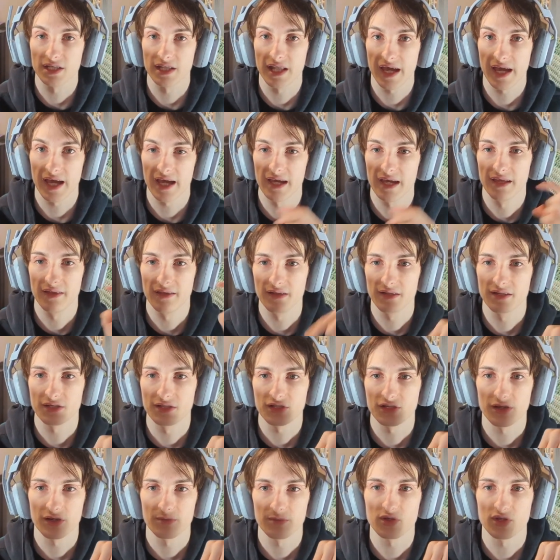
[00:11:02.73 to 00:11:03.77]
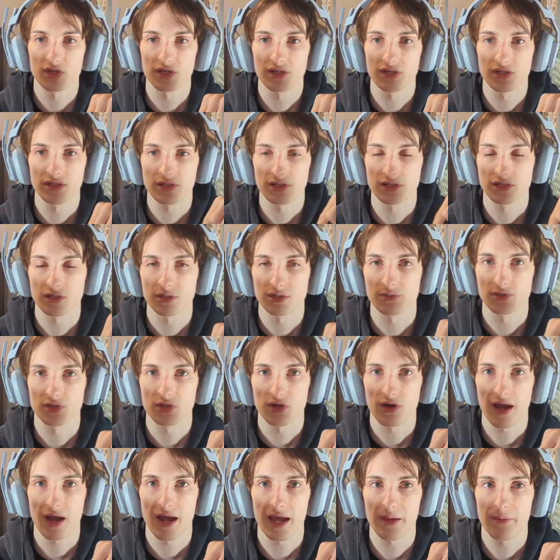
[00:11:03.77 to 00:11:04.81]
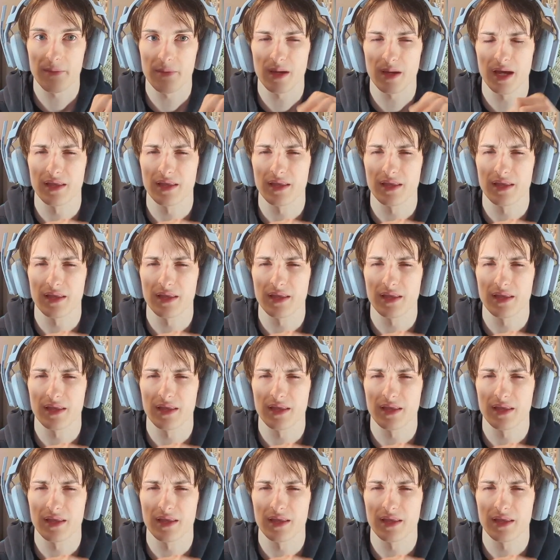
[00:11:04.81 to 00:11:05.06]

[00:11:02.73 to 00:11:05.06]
that in the description to subscribe.